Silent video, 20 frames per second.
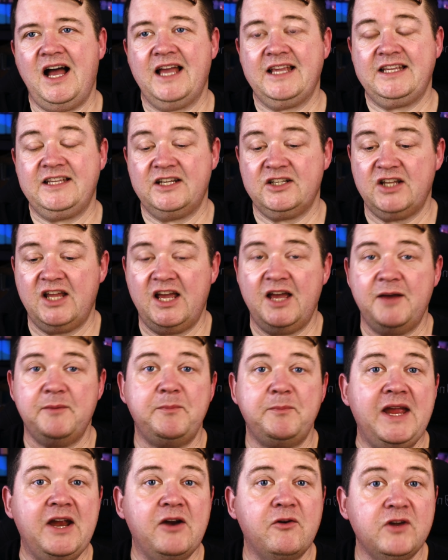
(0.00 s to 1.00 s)
I
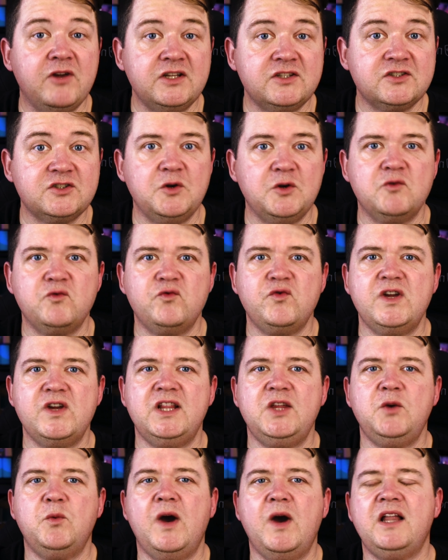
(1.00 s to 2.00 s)
at periods do it
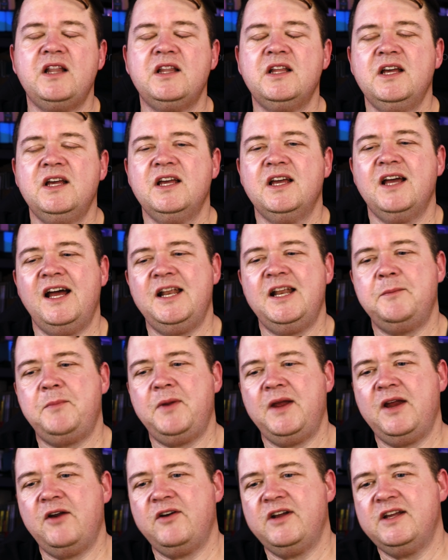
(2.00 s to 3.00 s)
really well, and at
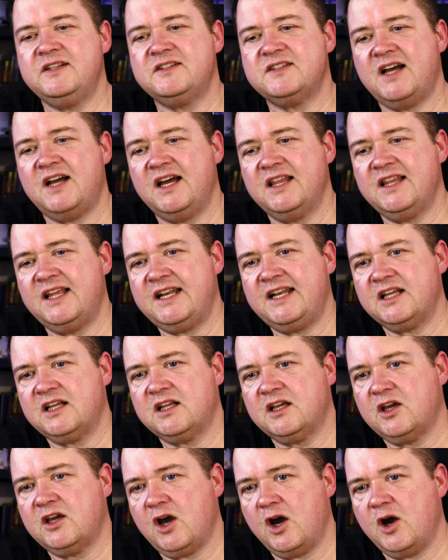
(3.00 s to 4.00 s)
periods I let it
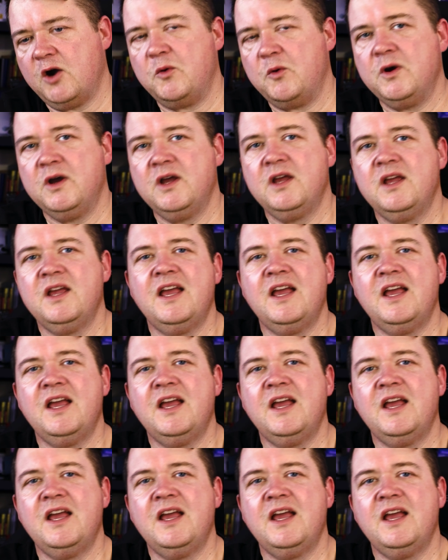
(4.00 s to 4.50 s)
go.